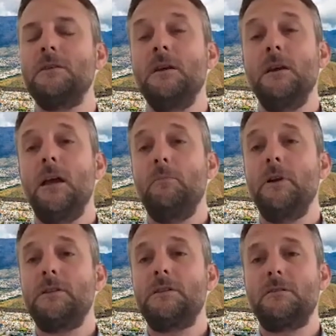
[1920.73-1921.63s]

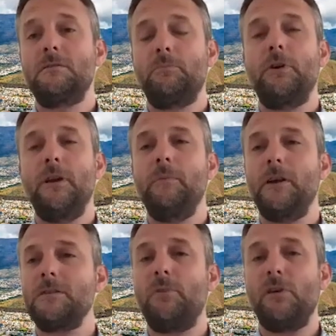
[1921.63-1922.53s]
amidst pretty much
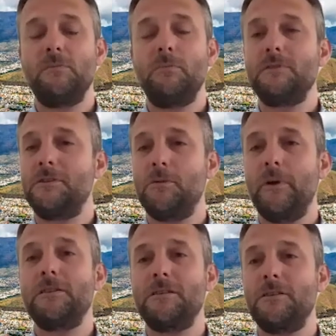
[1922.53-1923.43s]
impossible
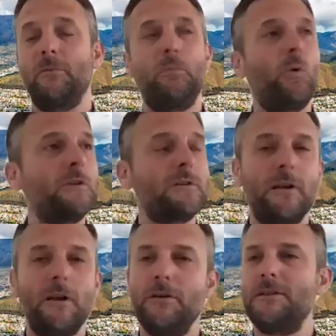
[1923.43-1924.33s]
situations. Borders
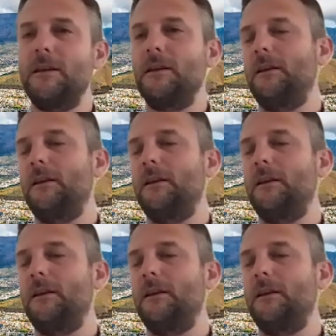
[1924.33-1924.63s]
closing,